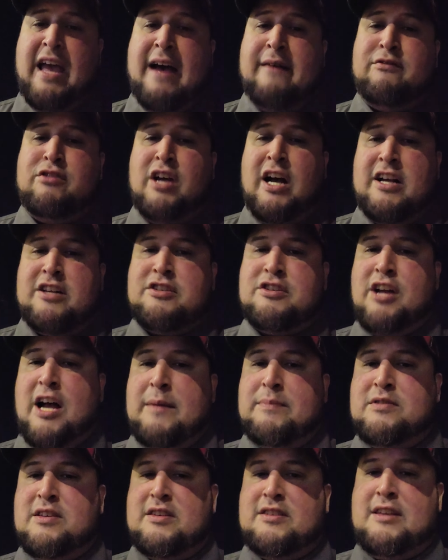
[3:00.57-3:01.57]
have Josh
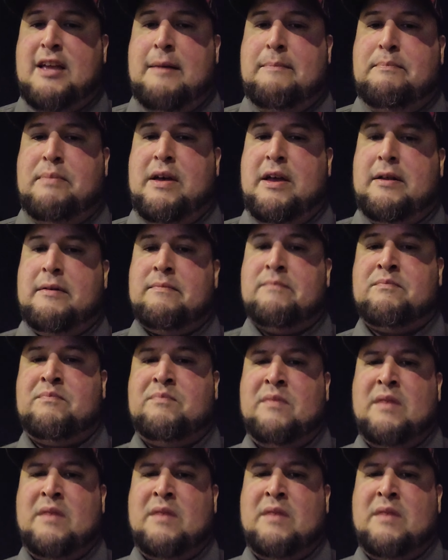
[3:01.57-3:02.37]
Dobbs to step in.